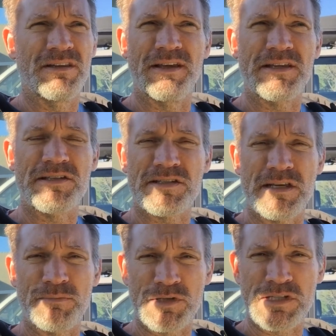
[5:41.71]
they
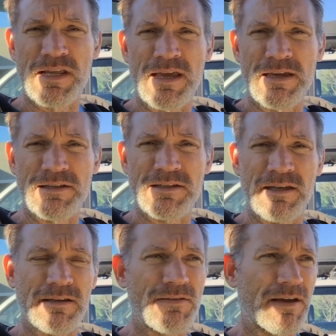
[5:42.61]
seem to stay
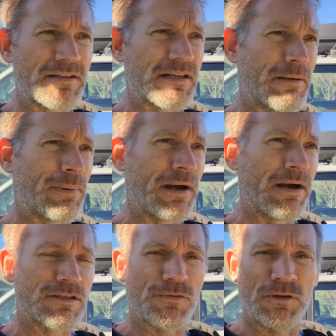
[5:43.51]
at 10
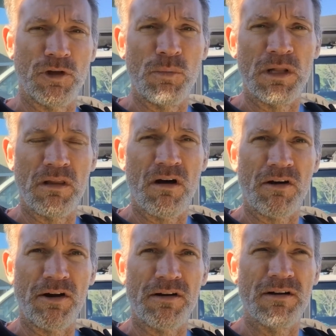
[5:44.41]
pounds for a little bit
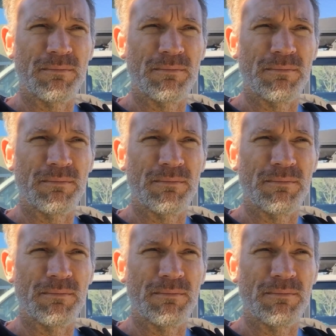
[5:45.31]
longer.